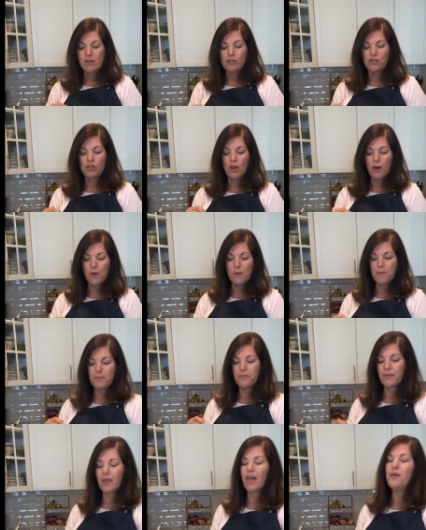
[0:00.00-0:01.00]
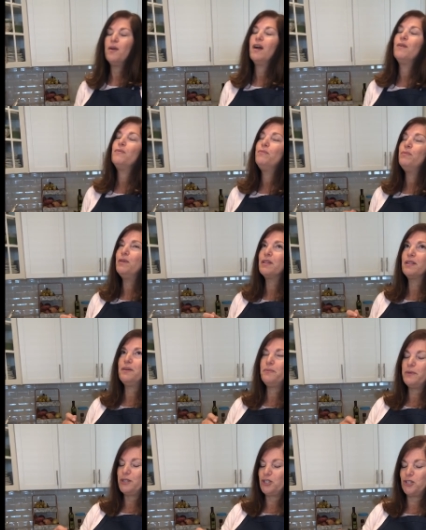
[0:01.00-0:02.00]
So I
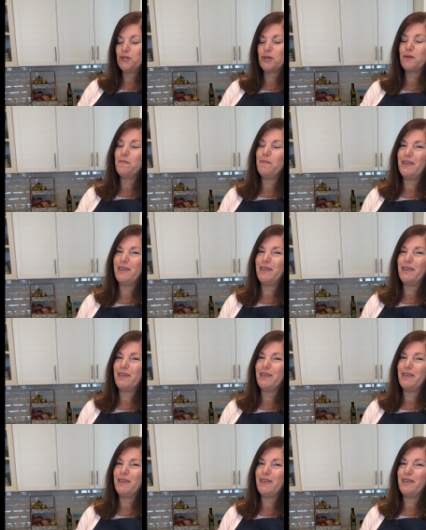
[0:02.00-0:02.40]
really wish you could